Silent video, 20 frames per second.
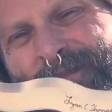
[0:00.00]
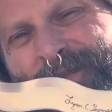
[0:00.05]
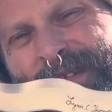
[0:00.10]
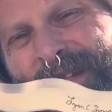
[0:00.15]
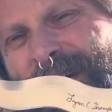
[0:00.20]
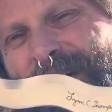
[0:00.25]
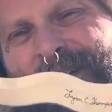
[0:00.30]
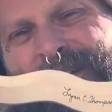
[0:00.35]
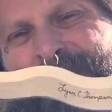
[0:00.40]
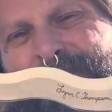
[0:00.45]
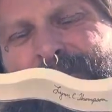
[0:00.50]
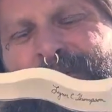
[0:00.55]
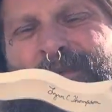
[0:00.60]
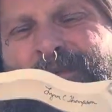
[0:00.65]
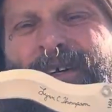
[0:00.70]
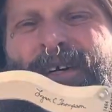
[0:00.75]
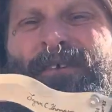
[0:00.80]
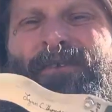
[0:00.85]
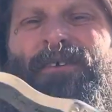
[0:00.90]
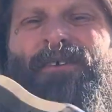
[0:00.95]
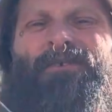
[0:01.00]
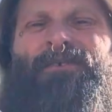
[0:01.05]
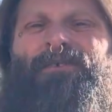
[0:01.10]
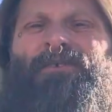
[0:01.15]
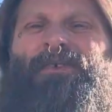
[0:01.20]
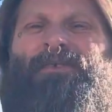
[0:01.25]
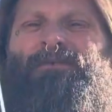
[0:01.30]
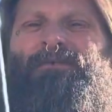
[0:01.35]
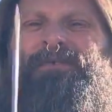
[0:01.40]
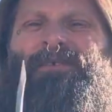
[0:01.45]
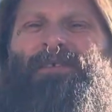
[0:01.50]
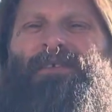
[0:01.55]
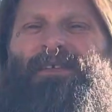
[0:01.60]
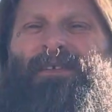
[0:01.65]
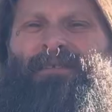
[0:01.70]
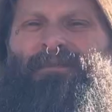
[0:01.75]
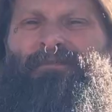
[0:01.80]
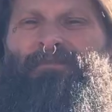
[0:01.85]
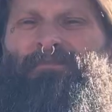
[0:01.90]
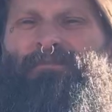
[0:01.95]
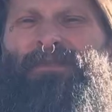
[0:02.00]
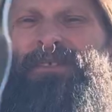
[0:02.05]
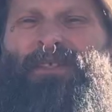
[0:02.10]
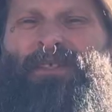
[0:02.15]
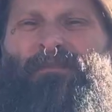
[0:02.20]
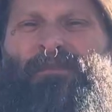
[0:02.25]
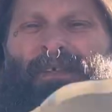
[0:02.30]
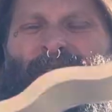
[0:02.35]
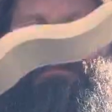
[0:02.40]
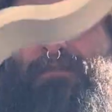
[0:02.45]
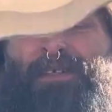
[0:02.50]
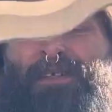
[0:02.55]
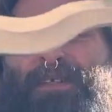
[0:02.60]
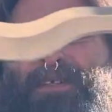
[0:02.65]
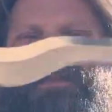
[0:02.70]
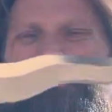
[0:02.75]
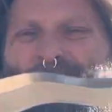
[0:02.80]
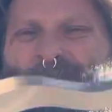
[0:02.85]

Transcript: I can't remember how long ago that was now, but it's been a minute.